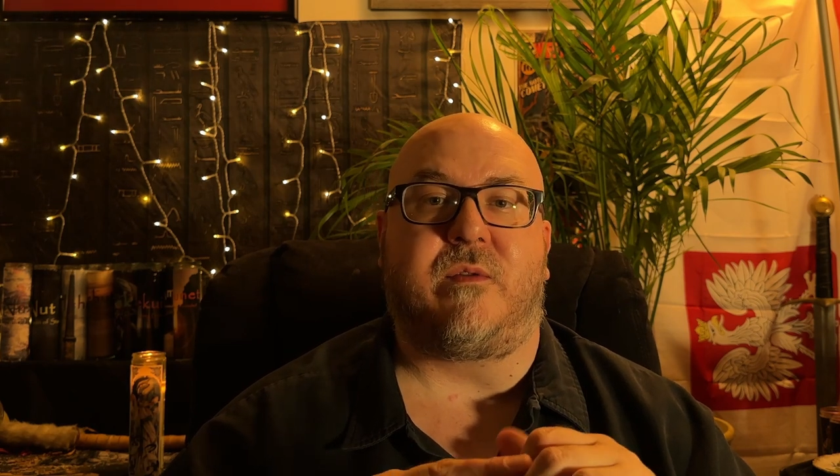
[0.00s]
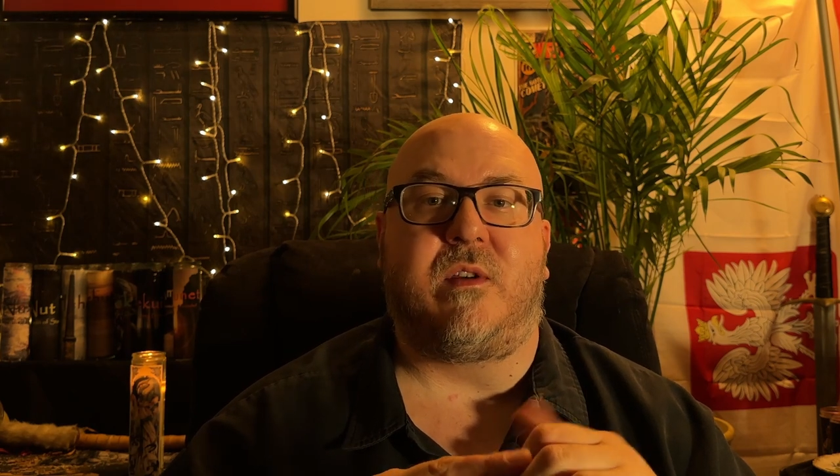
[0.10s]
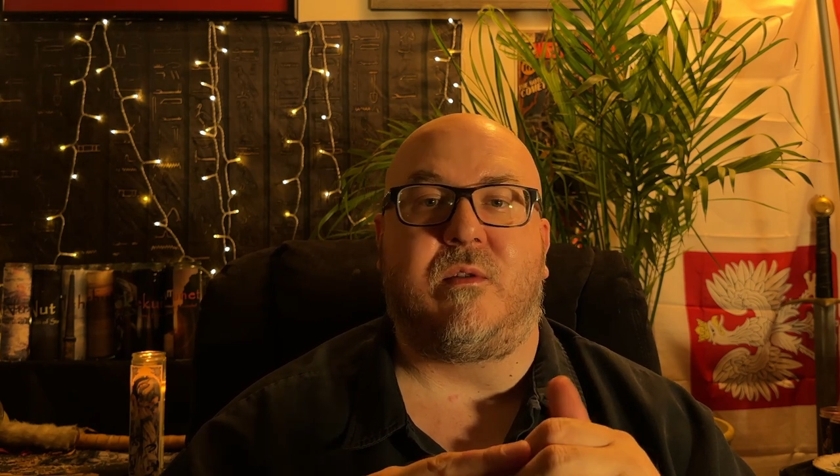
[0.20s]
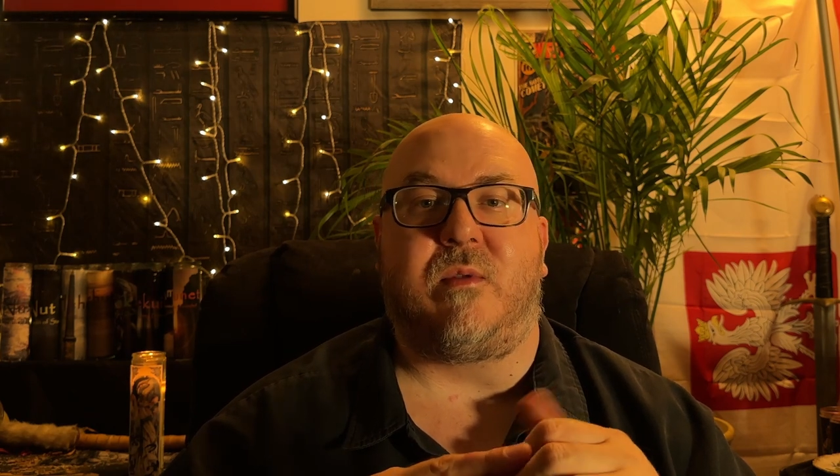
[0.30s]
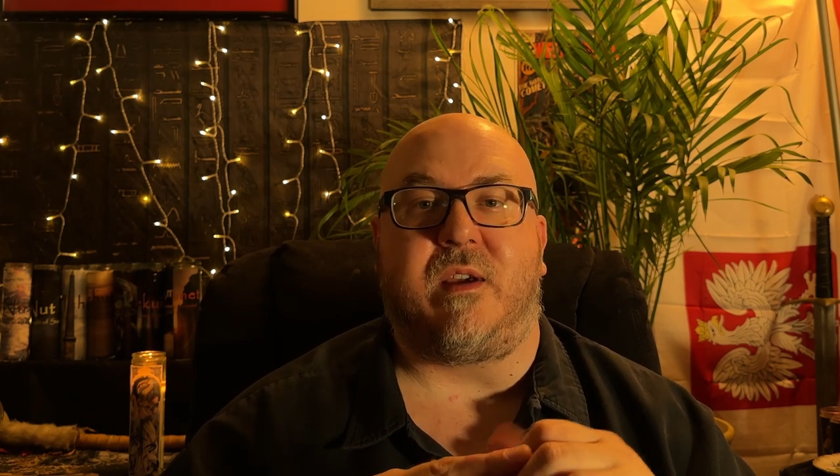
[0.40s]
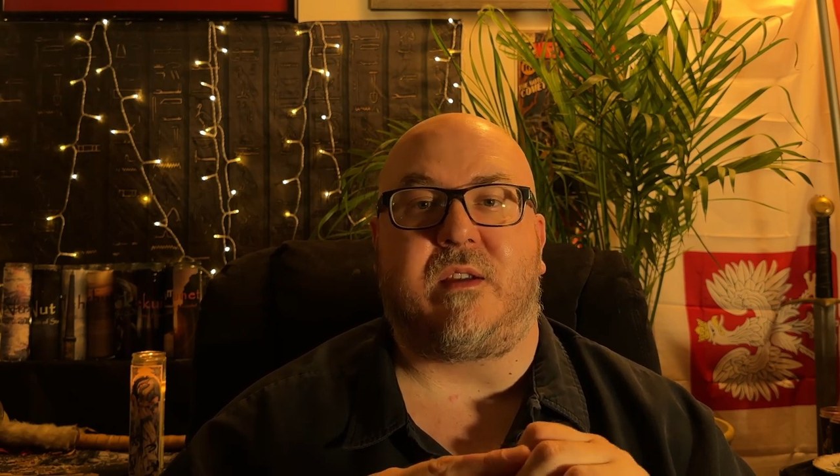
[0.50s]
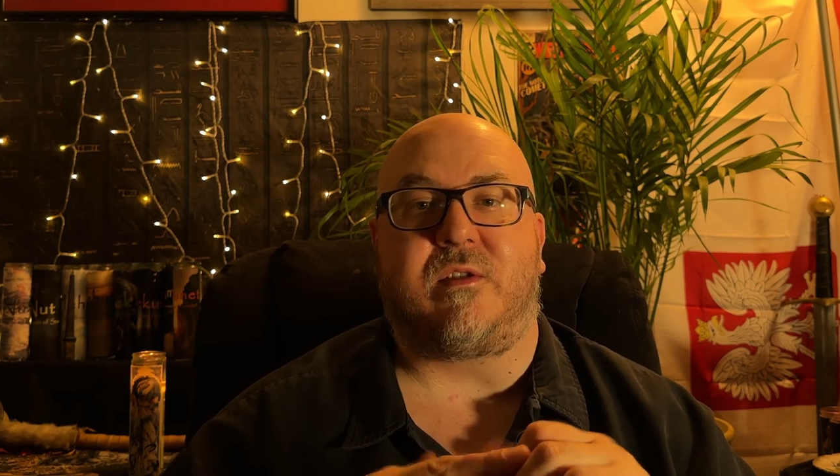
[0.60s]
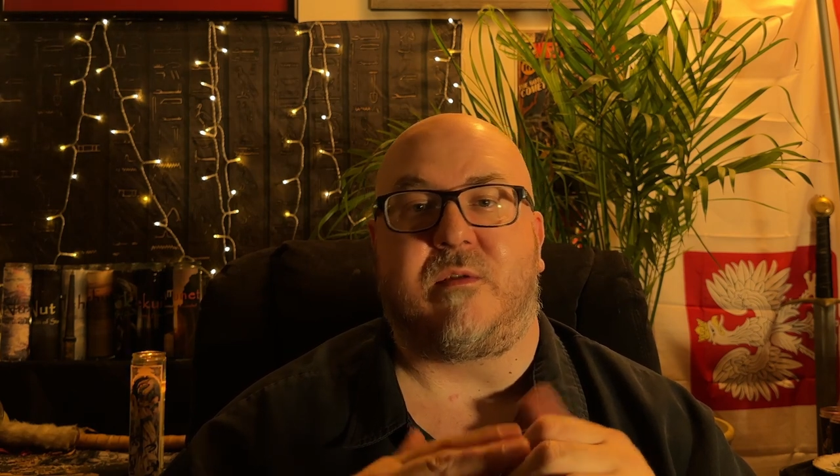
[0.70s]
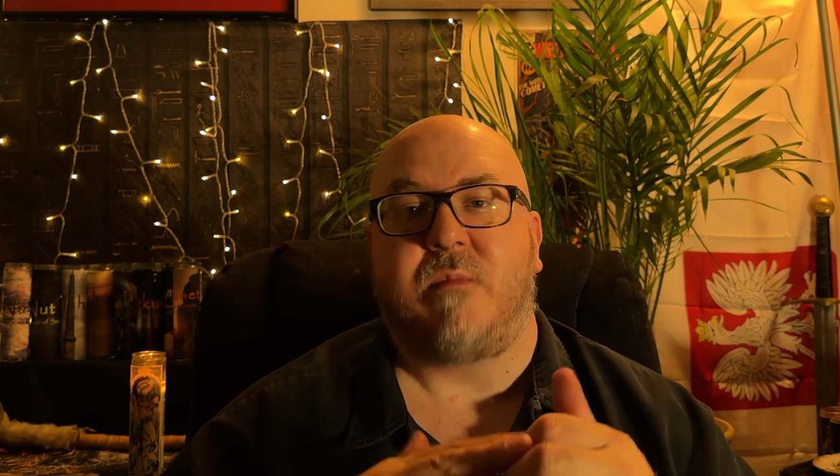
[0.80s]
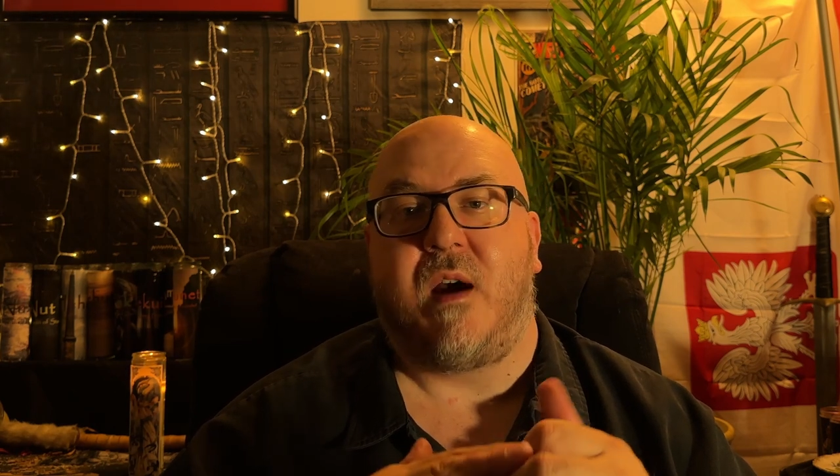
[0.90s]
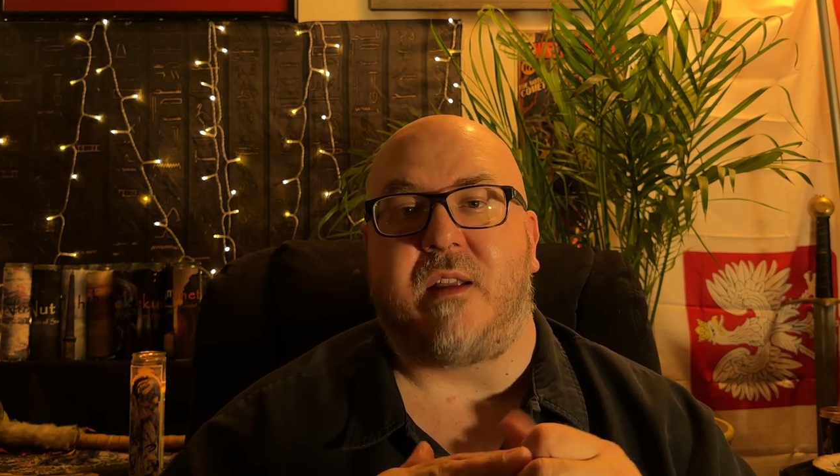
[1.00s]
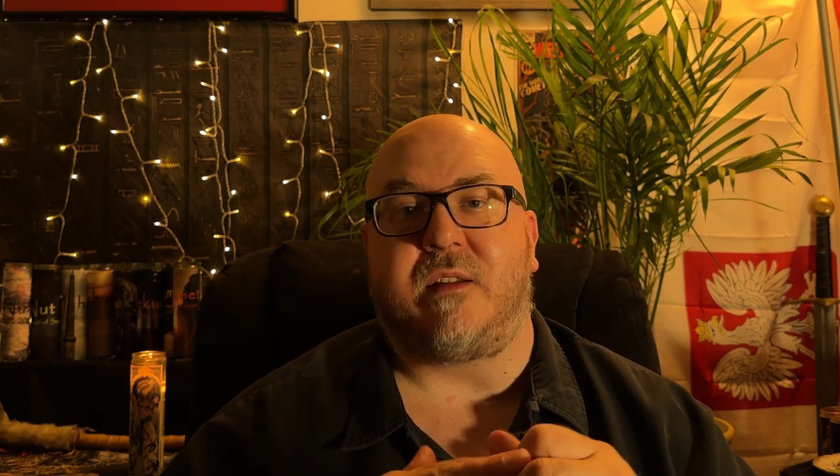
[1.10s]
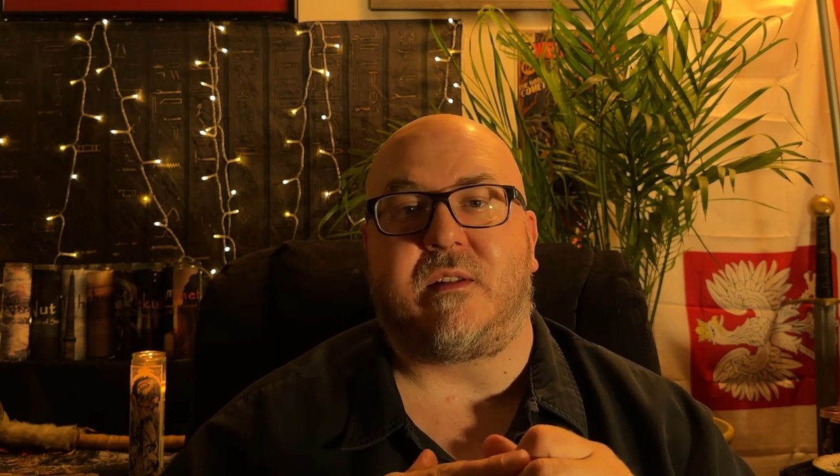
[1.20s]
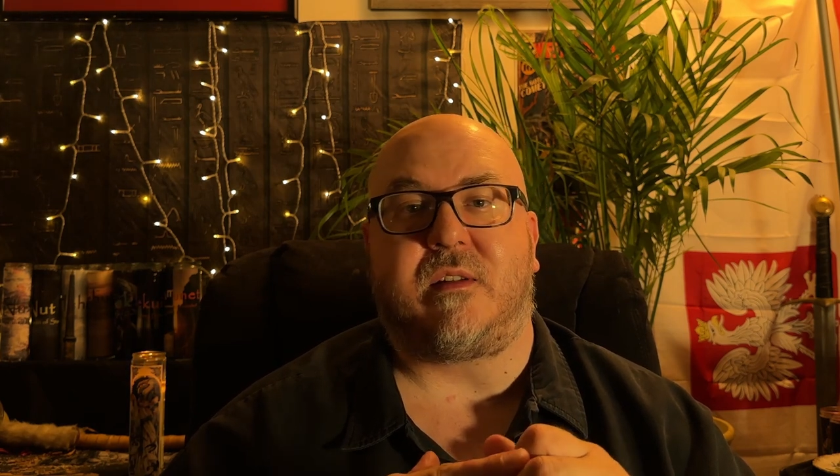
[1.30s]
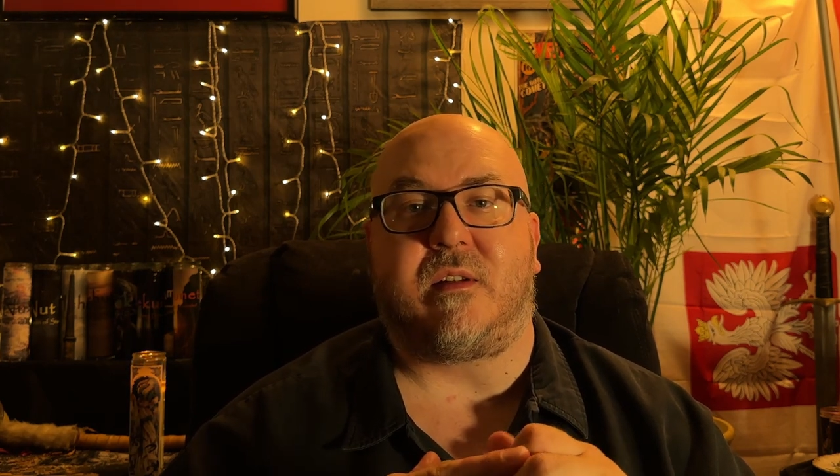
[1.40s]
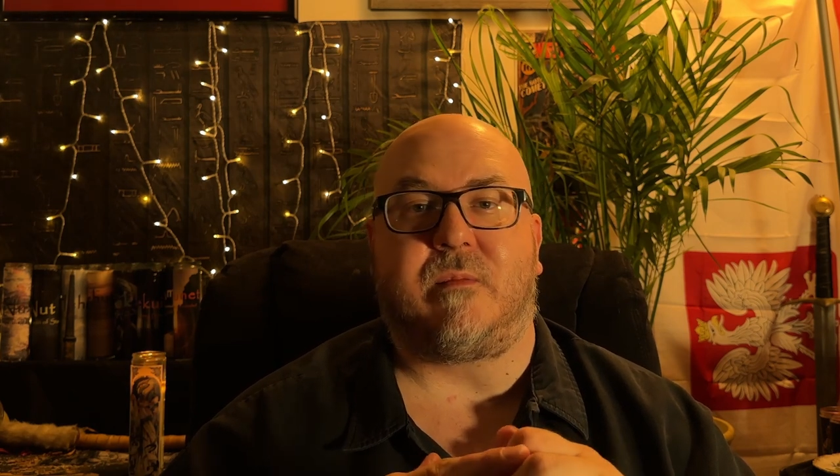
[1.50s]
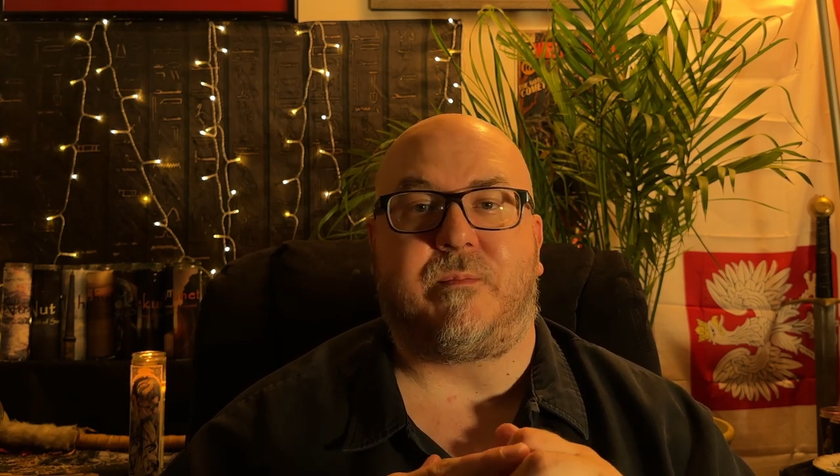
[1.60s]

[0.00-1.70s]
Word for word: few weeks or months.